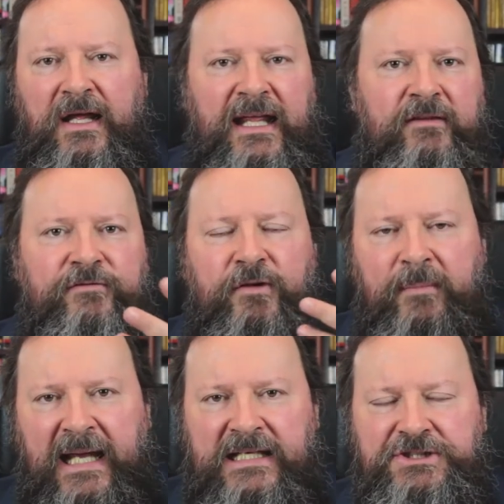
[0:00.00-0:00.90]

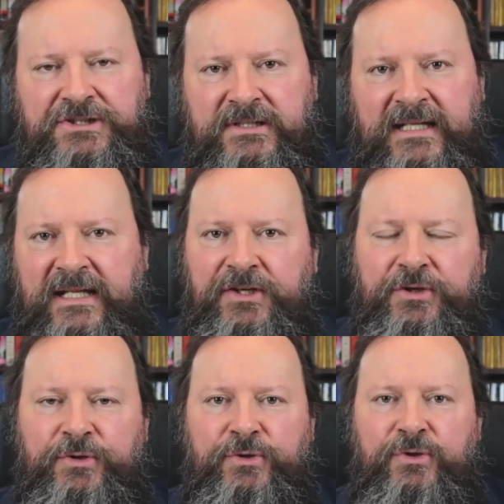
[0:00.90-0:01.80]
information that
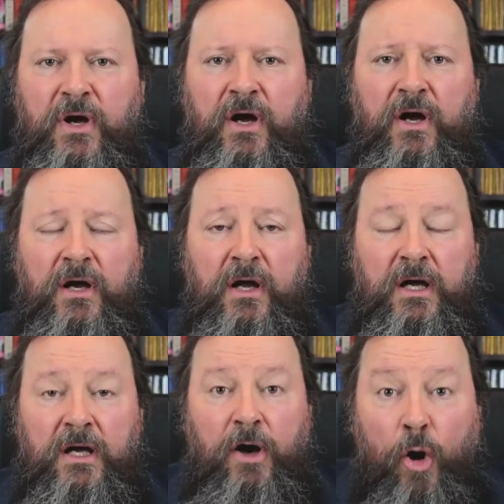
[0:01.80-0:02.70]
you
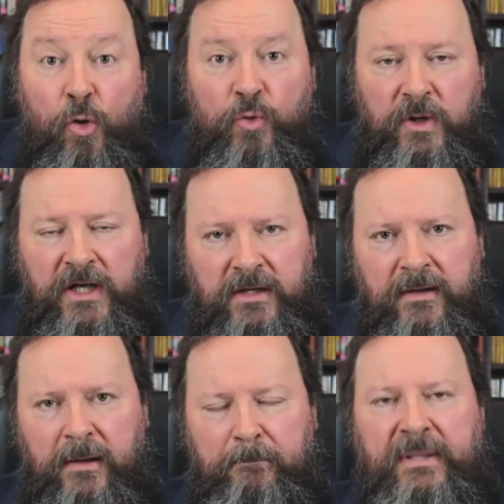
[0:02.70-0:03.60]
own
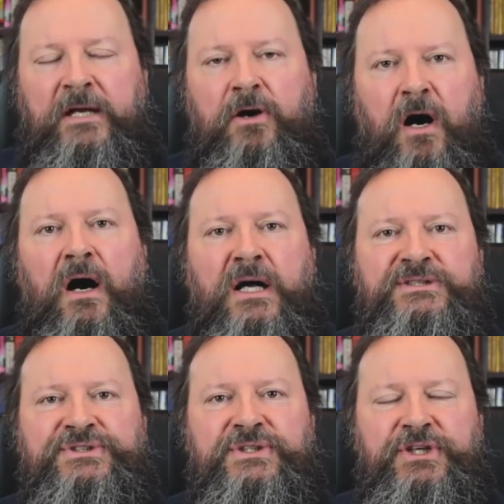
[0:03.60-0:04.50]

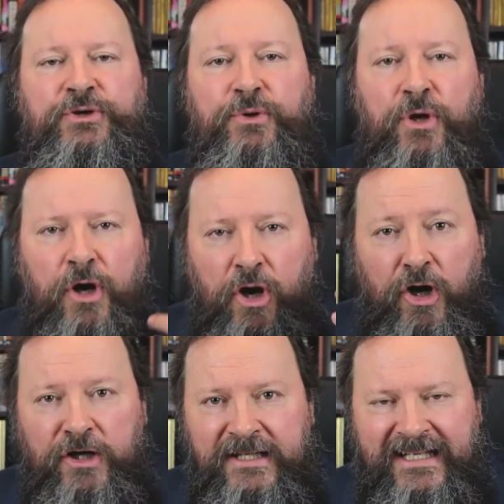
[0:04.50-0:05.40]
because you
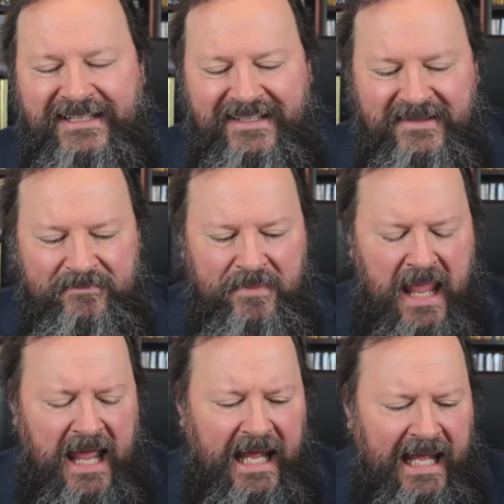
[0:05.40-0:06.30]
earned it.
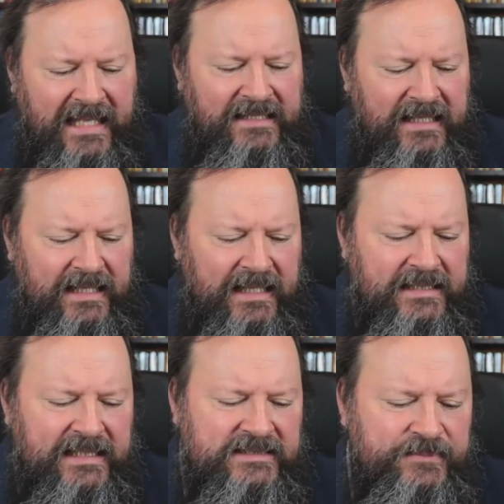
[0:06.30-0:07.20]
And
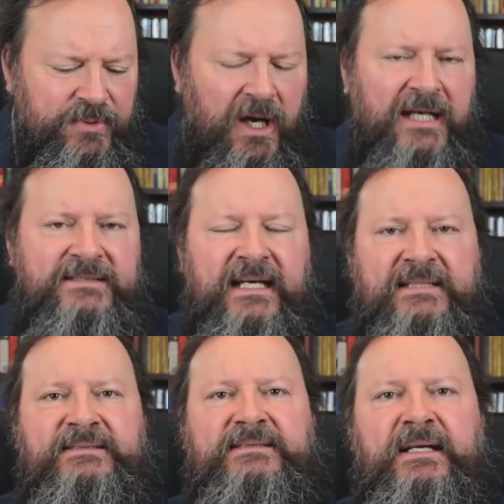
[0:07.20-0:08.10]
this
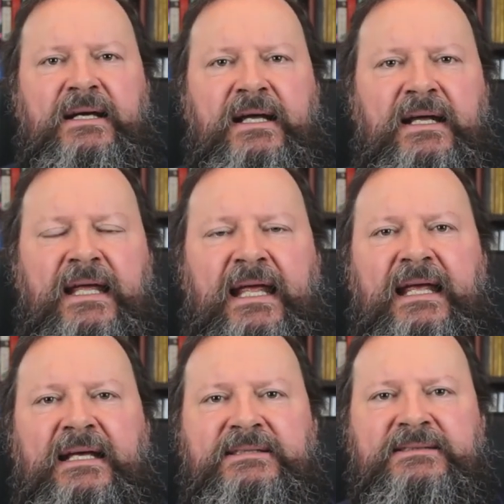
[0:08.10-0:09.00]
process
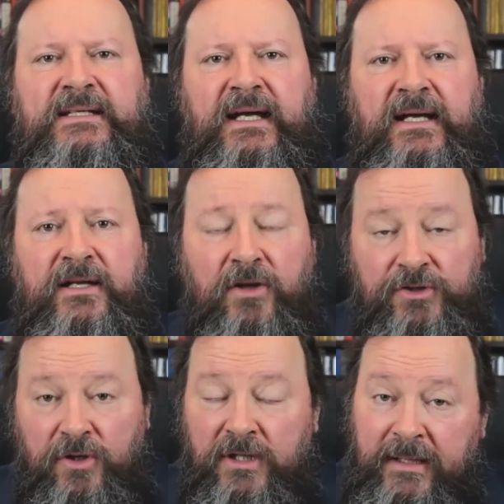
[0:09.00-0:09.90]
is
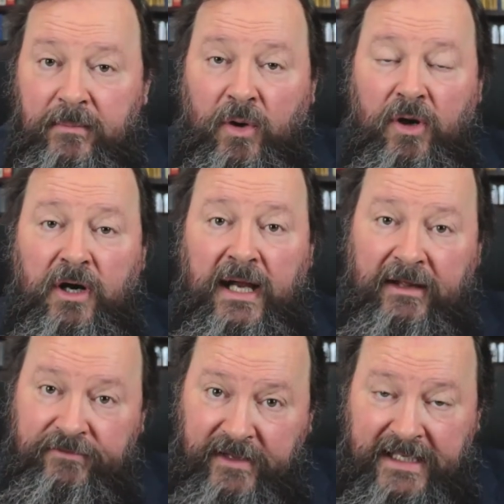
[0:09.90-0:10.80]
not only more
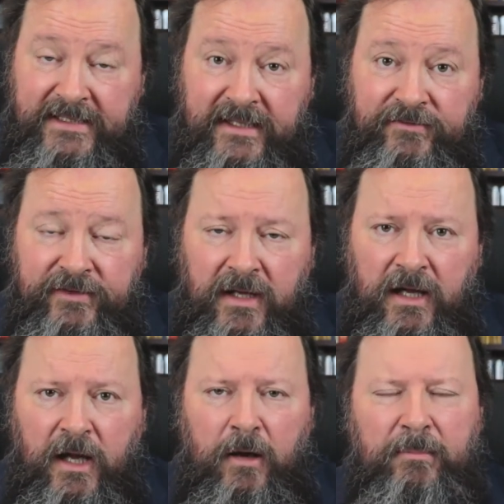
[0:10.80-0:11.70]
effective,
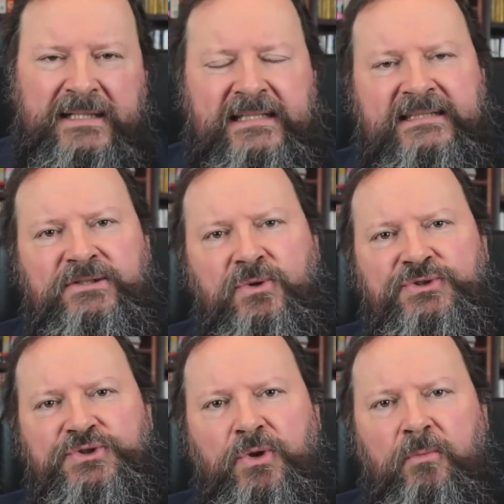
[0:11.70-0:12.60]
but it is
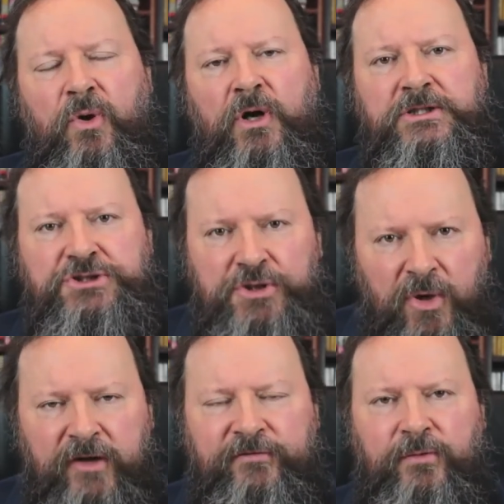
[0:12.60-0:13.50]
also more
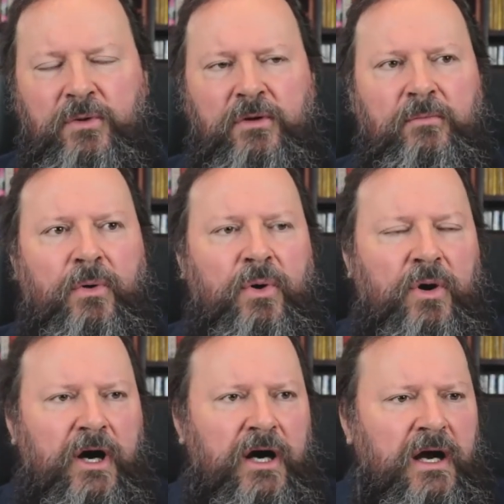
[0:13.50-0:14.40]
joyful,
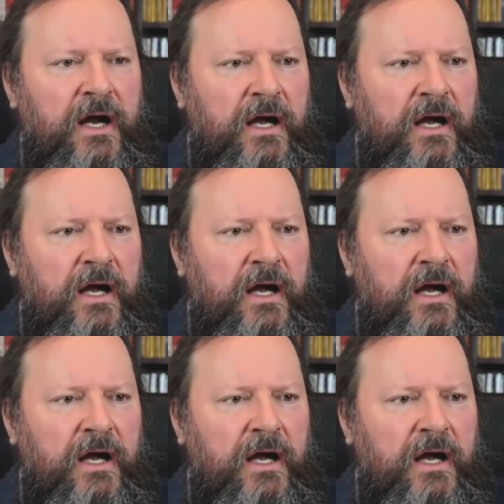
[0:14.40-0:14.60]
more